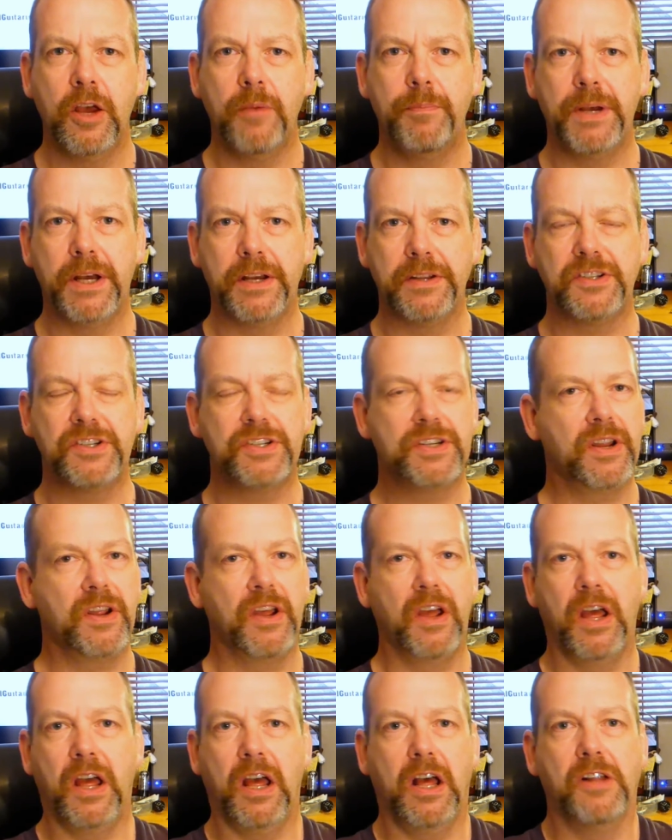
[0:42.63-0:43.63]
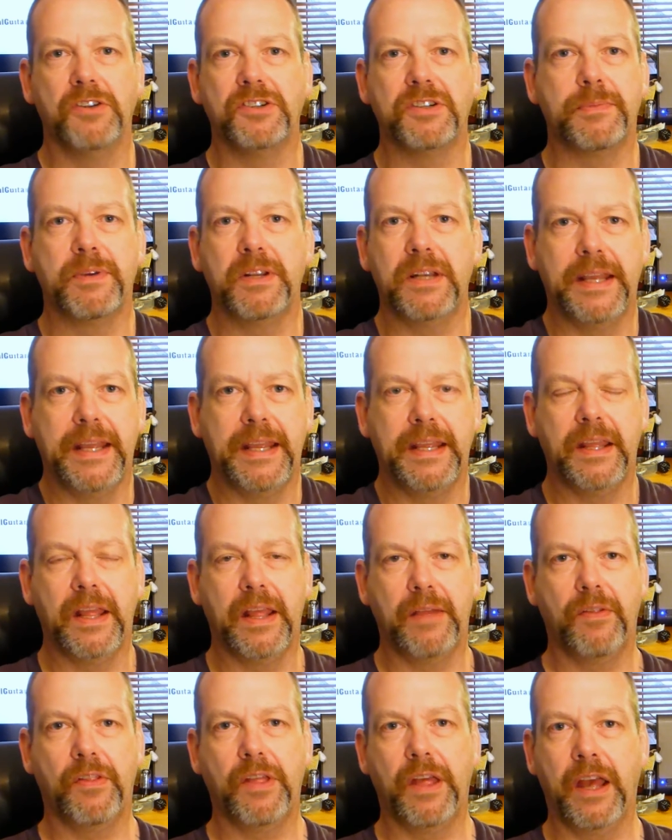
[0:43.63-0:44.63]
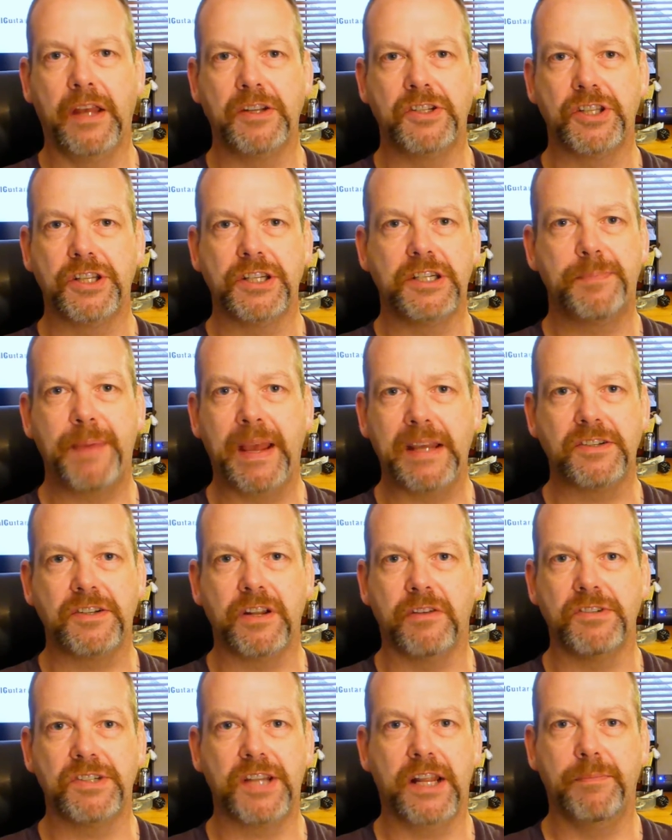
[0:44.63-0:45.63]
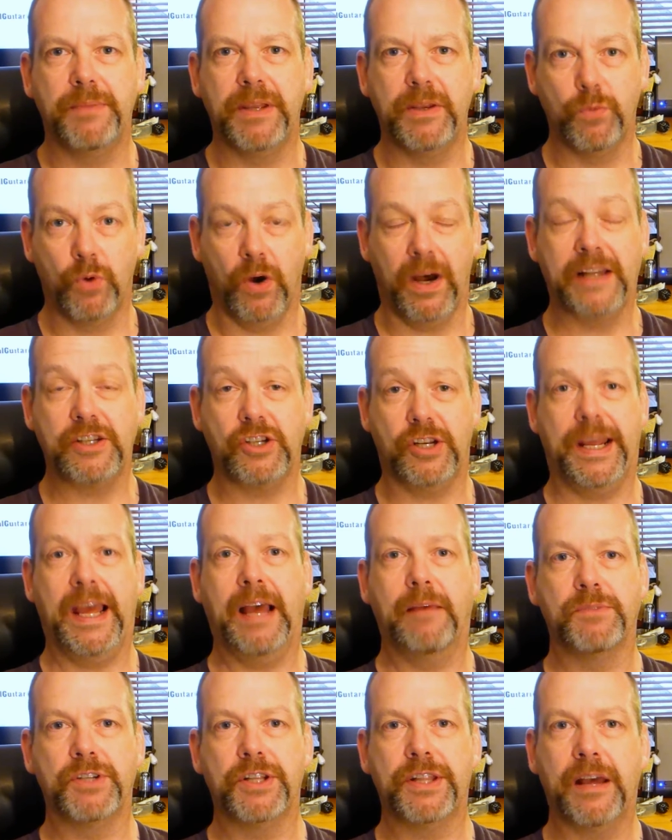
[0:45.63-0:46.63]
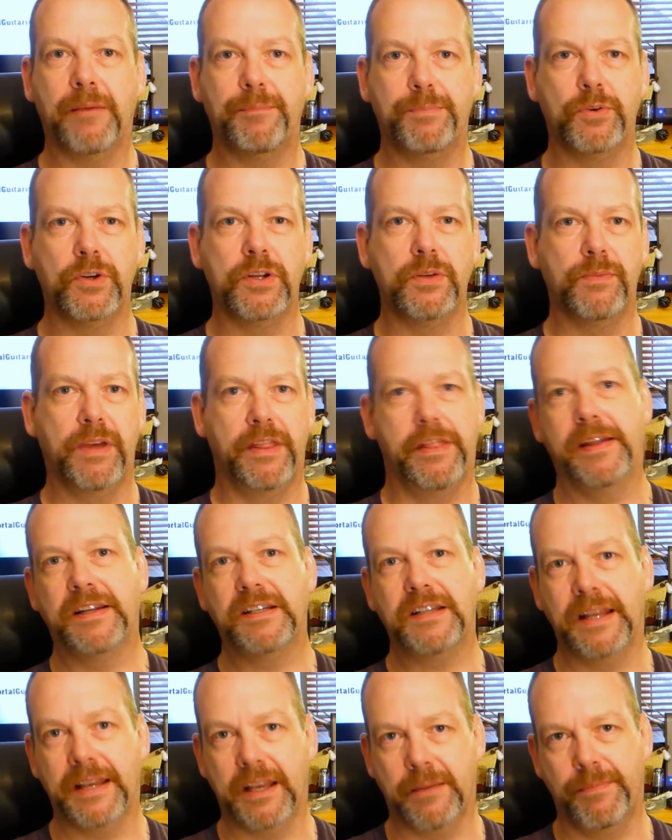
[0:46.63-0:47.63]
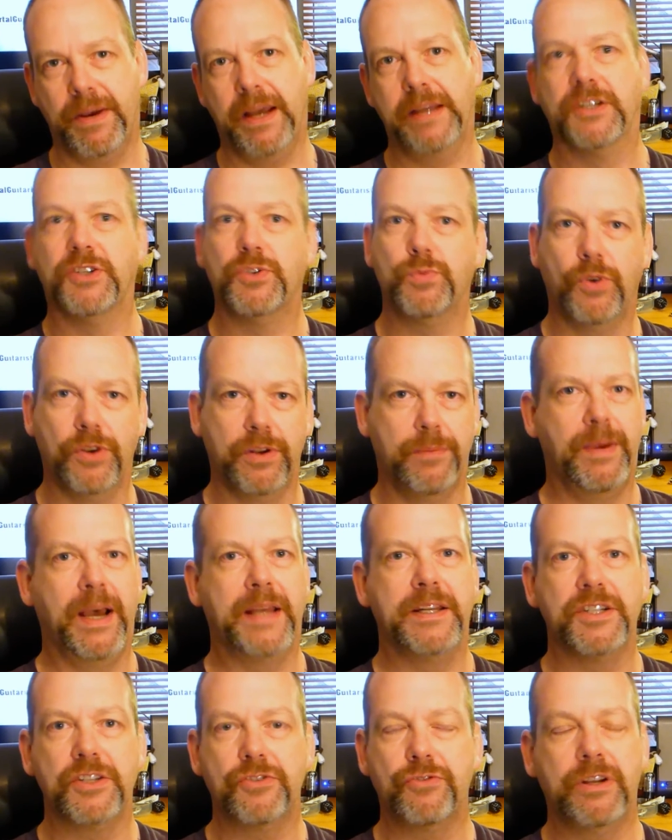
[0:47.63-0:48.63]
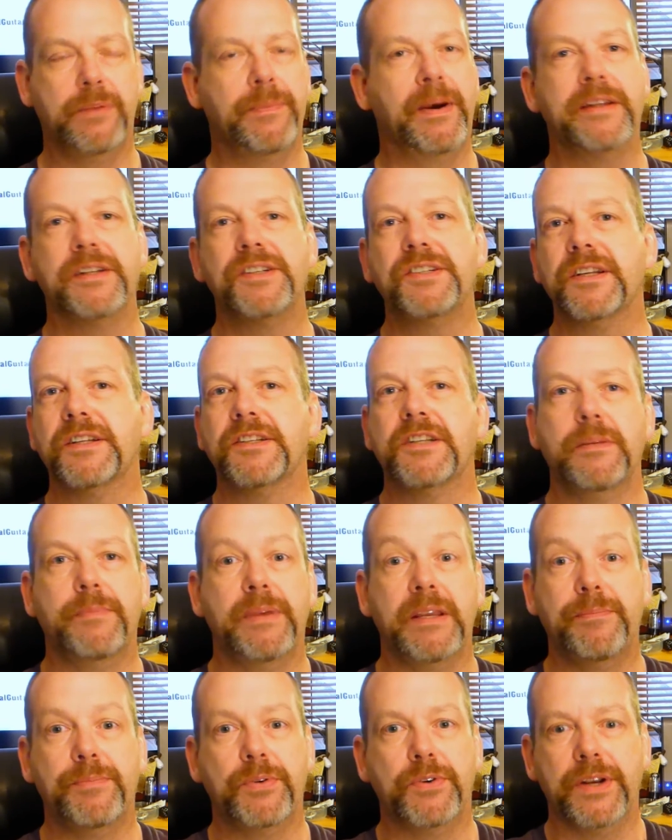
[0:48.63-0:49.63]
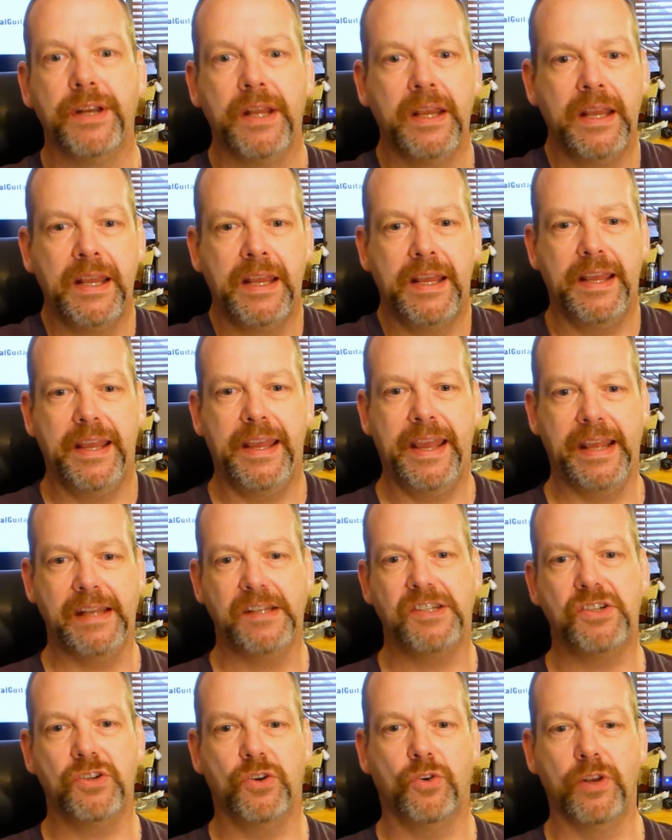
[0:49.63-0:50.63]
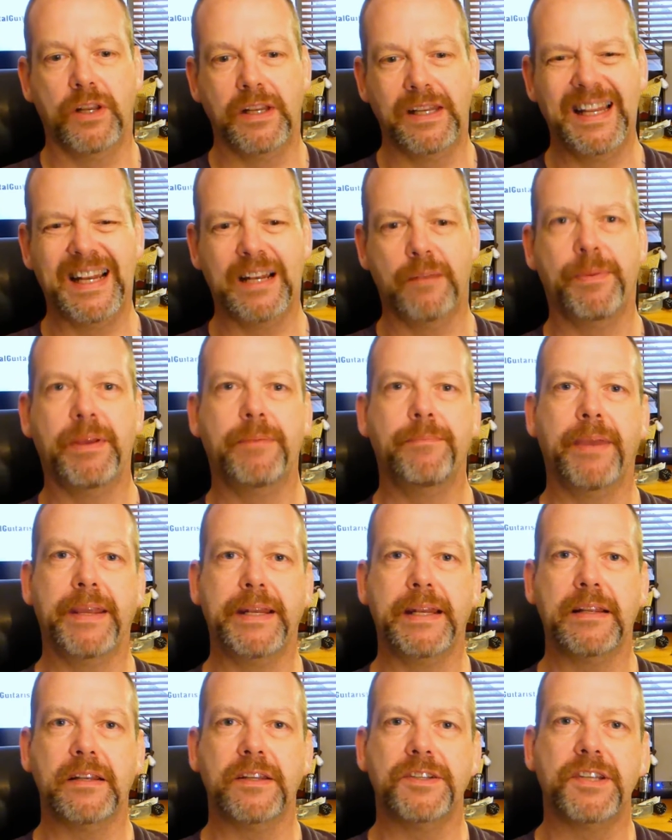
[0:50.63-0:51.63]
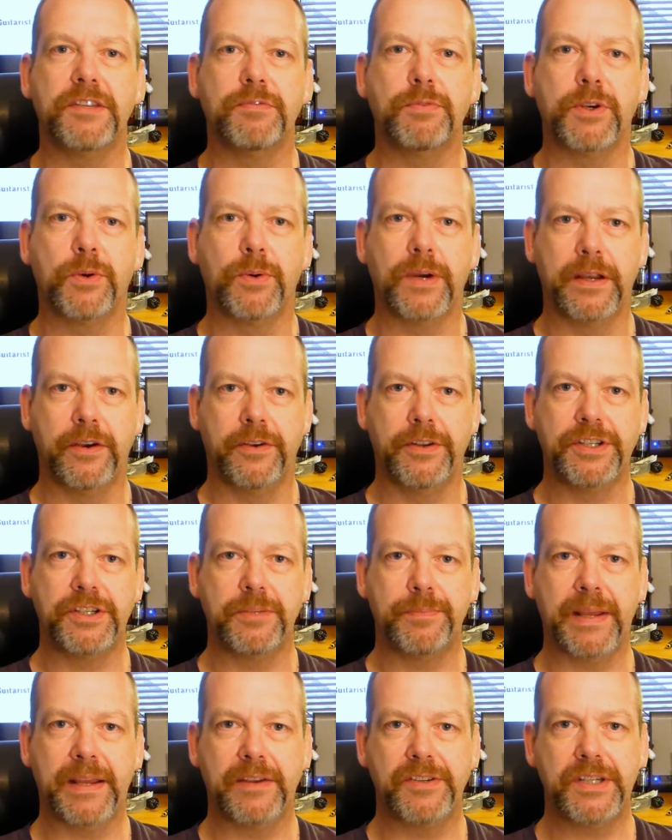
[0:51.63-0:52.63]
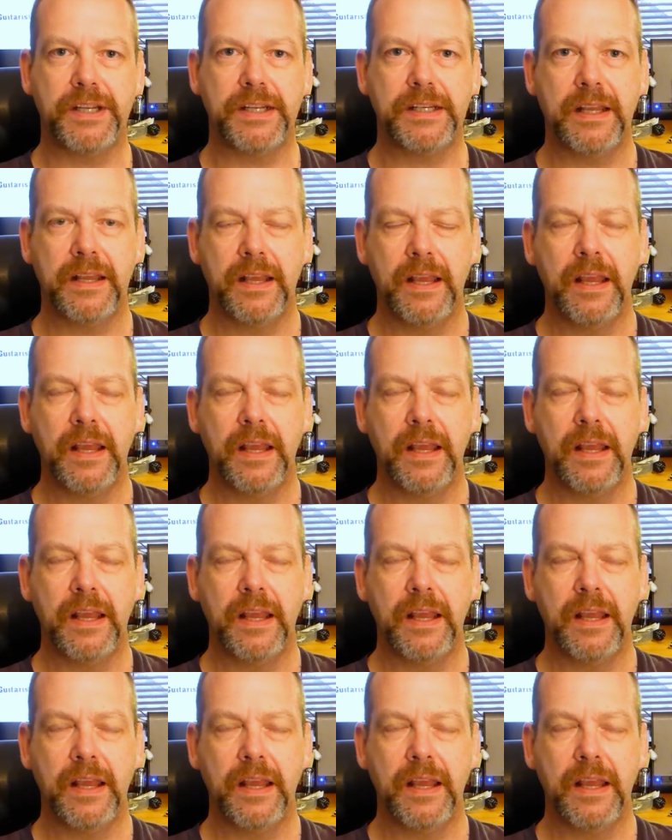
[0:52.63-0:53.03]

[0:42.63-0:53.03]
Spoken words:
But ultimately, as the specs don't tell me what actually happens at that point, whether that's like a -1, a -3, a -6 dB point, it's all a little bit meaningless if we're quite honest about it.